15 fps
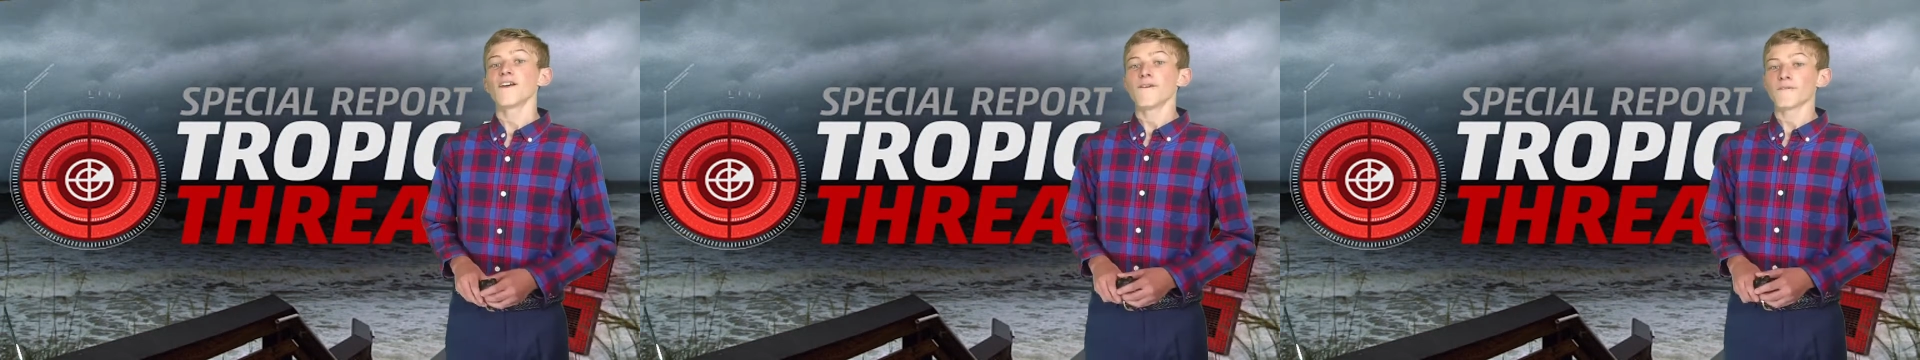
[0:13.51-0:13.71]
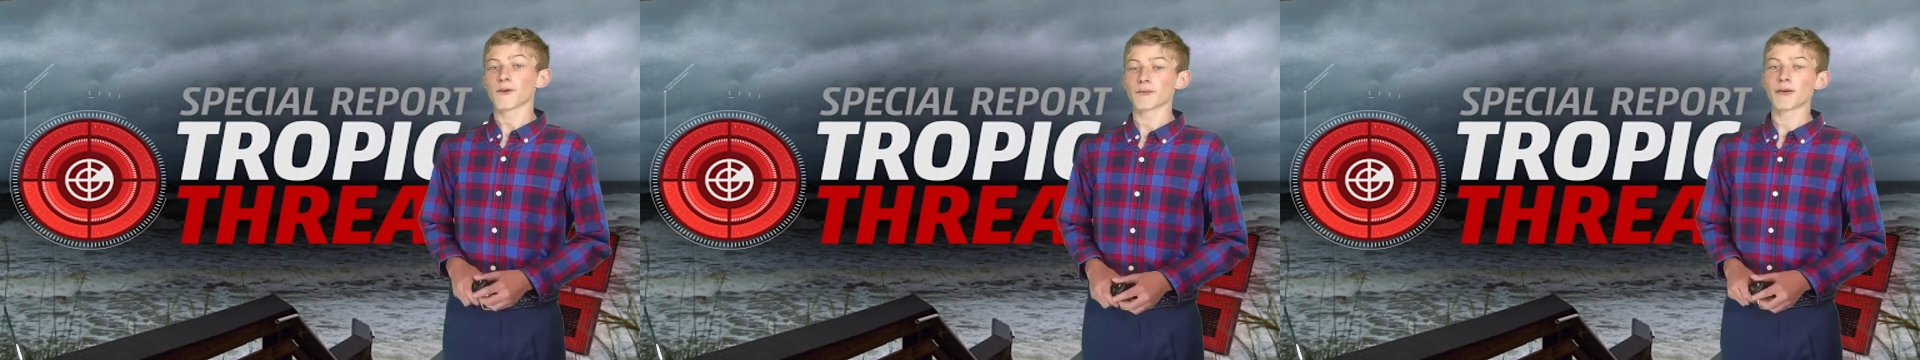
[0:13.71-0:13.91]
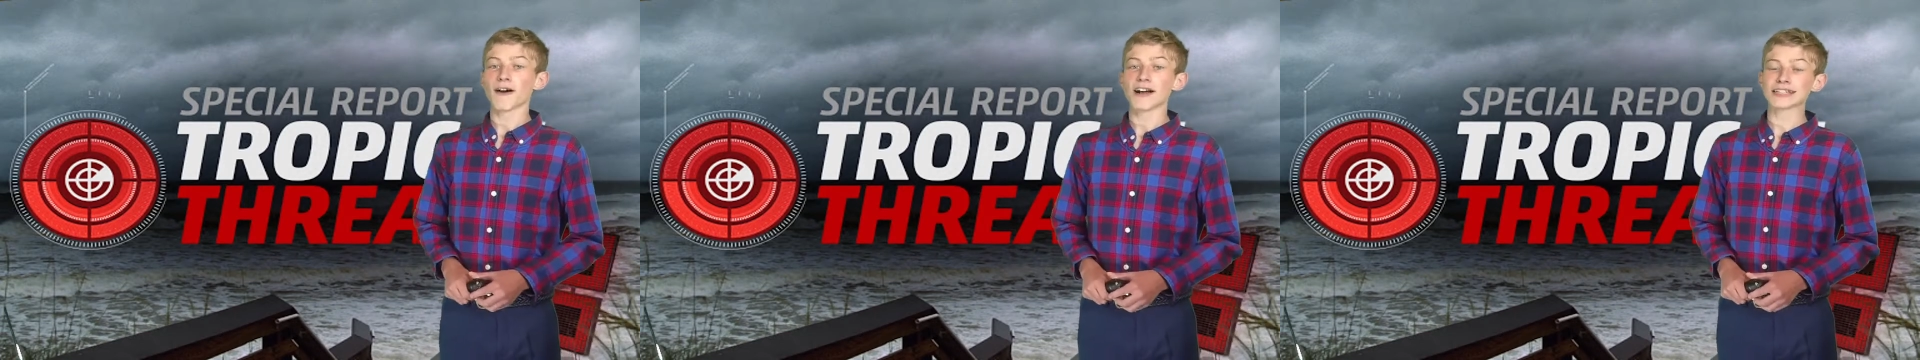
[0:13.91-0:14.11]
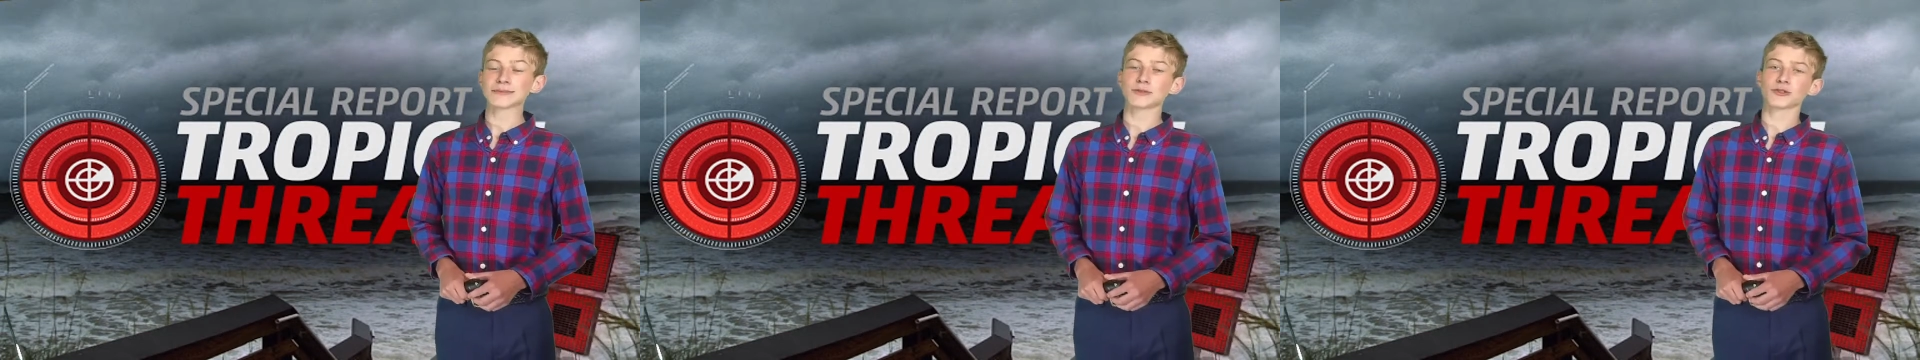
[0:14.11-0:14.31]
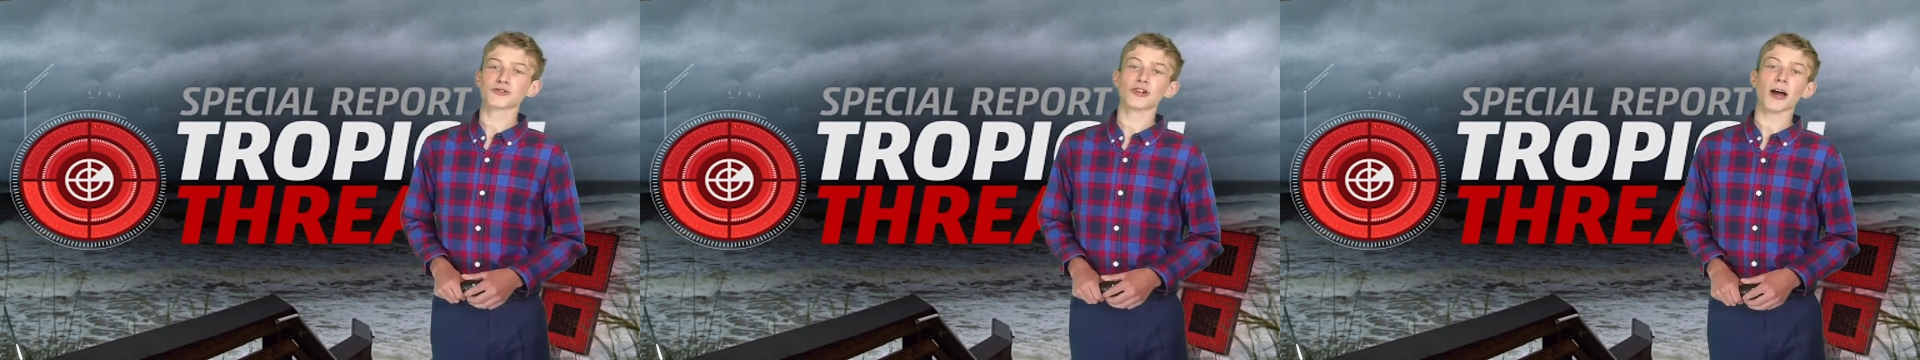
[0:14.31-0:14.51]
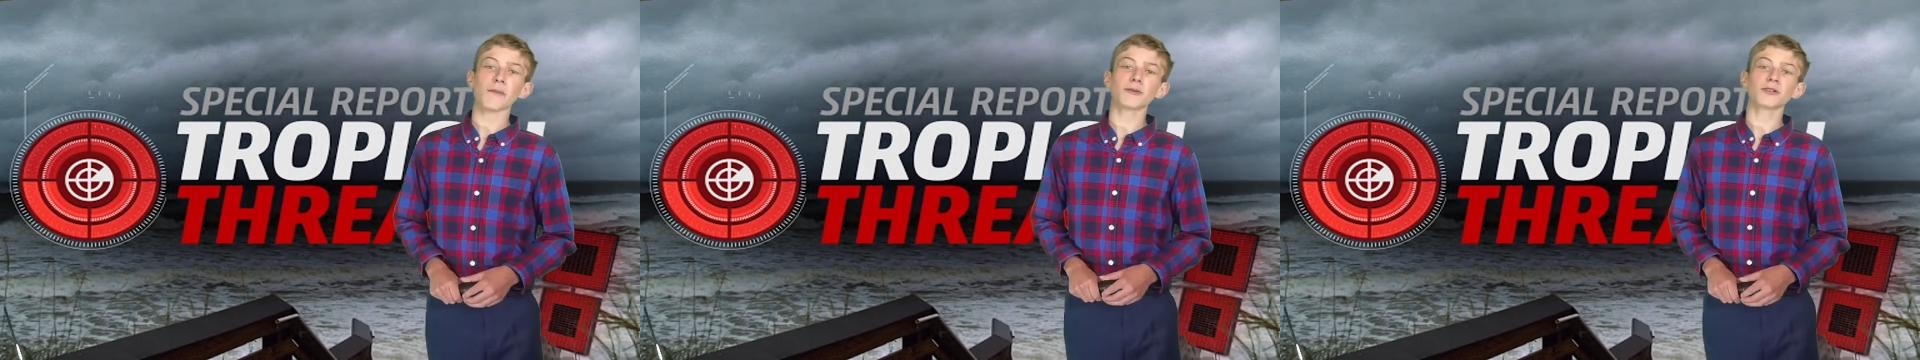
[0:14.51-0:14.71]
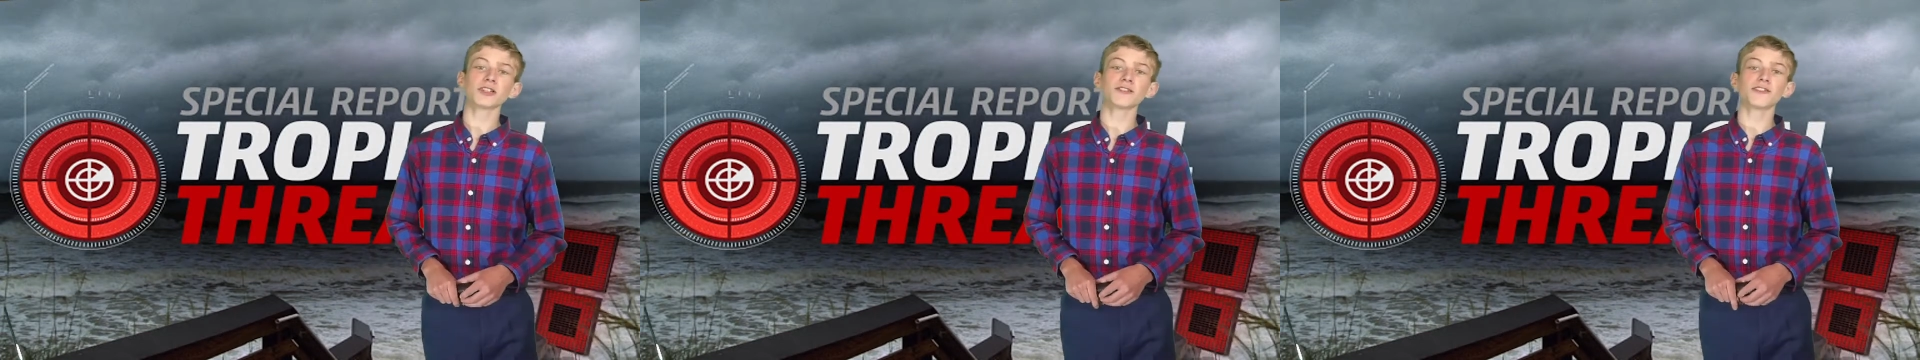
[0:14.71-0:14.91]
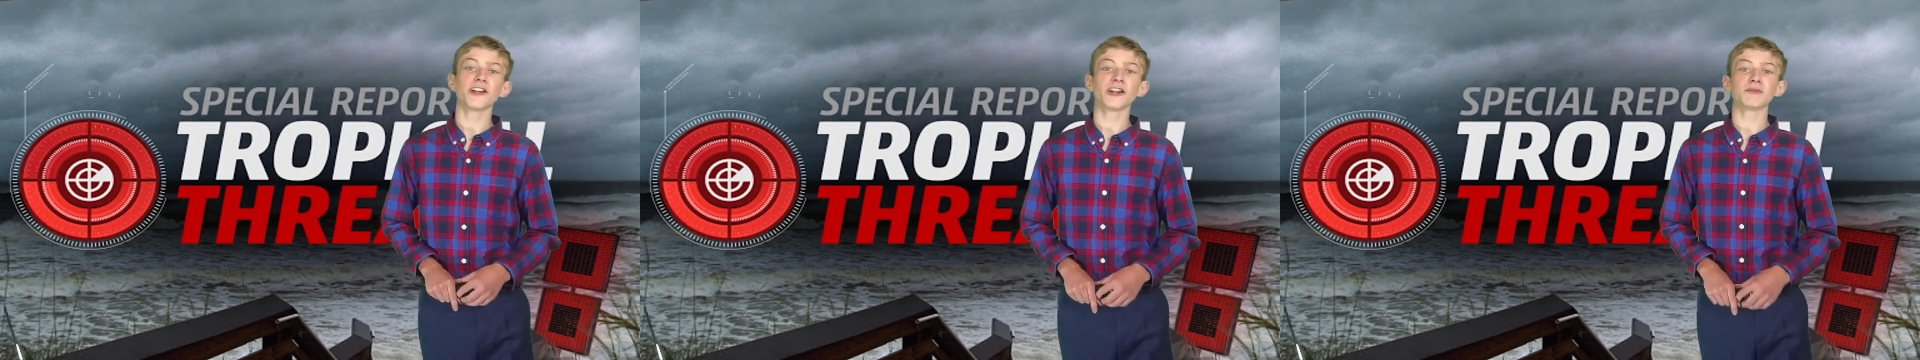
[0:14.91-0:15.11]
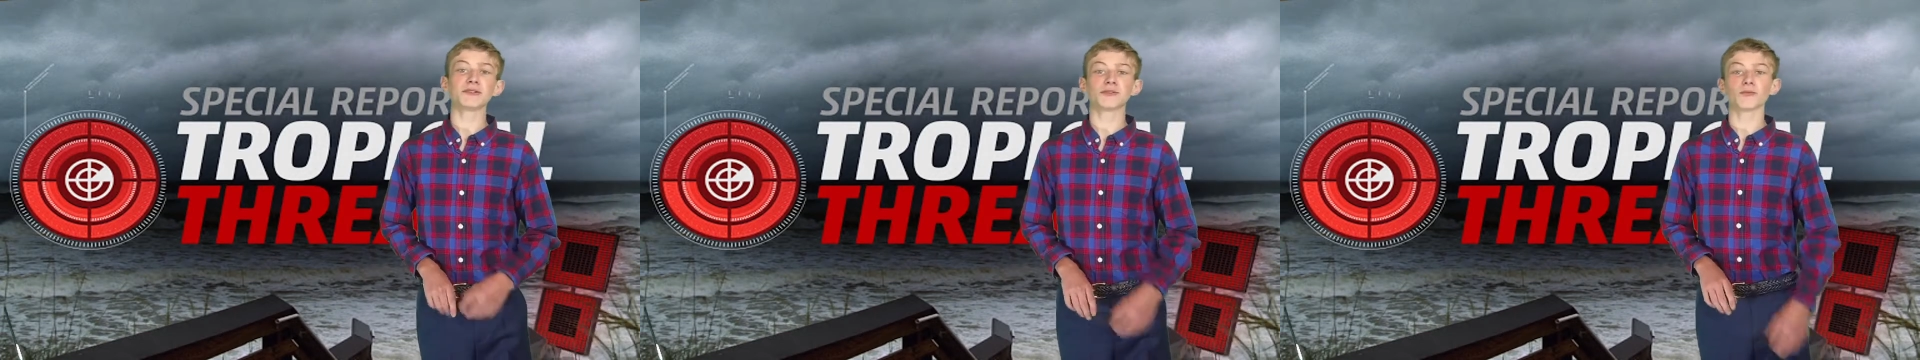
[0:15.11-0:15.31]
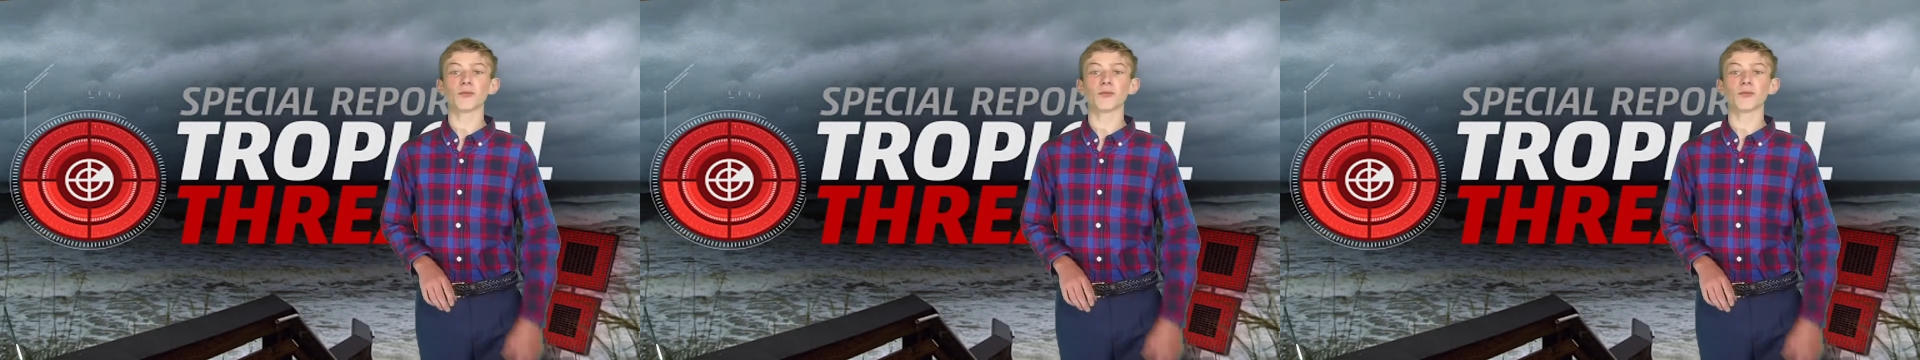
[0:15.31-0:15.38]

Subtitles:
for possible tropical development.